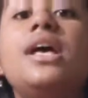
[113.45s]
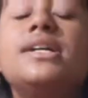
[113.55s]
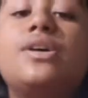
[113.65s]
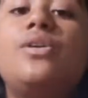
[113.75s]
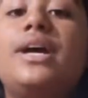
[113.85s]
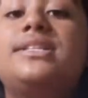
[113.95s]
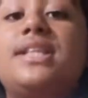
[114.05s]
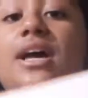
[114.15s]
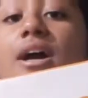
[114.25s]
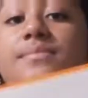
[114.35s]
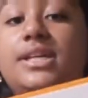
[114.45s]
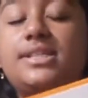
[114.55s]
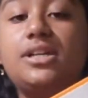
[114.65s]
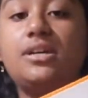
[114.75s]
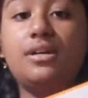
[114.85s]
so it's like
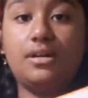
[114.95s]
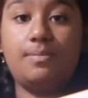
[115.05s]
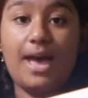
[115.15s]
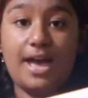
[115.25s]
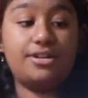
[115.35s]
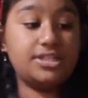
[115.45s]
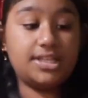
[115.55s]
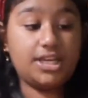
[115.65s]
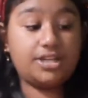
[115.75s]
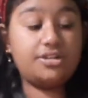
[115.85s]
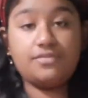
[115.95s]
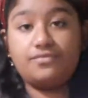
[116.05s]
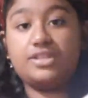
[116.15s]
amazing patterns here of